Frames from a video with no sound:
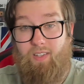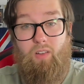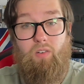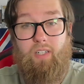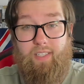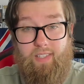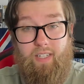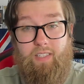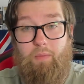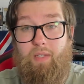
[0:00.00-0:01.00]
long
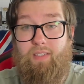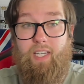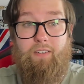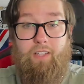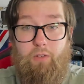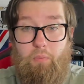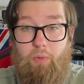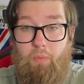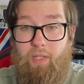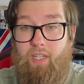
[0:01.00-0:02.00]
considered to be safely
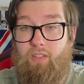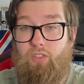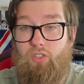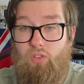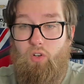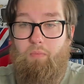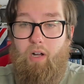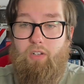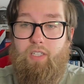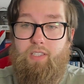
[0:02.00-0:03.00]
Republican, saw
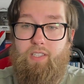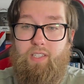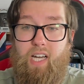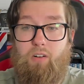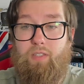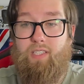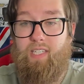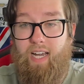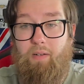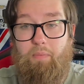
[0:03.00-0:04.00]
margins as narrow as
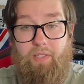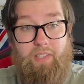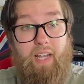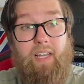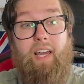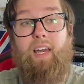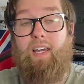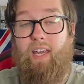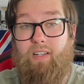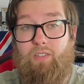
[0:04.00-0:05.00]
9%
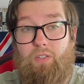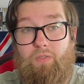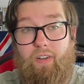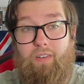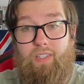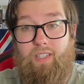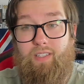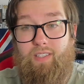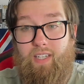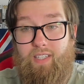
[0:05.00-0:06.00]
in
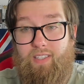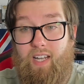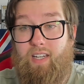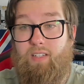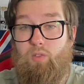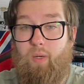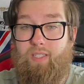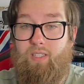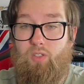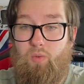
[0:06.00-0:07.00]
2016, and in
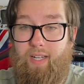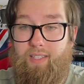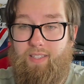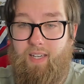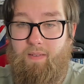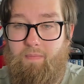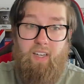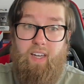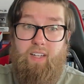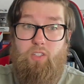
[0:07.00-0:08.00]

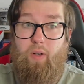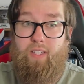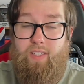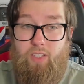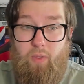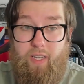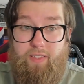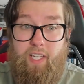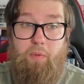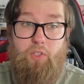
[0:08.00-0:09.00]

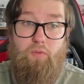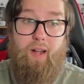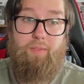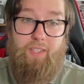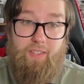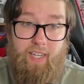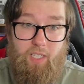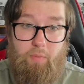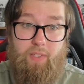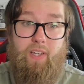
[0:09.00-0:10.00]
2020, it was around
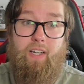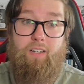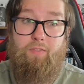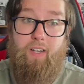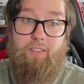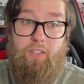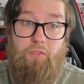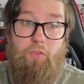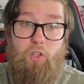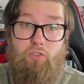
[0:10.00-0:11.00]
6% advantage
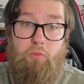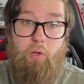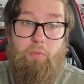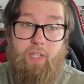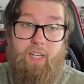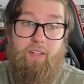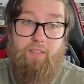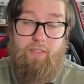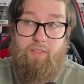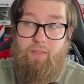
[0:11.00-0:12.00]
for the
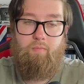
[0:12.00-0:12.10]
Republicans.